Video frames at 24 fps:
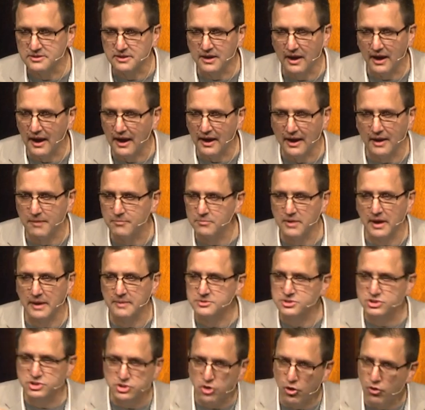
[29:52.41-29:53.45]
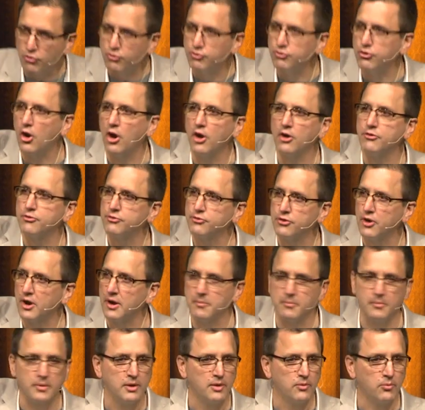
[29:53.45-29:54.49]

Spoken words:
I'm so far from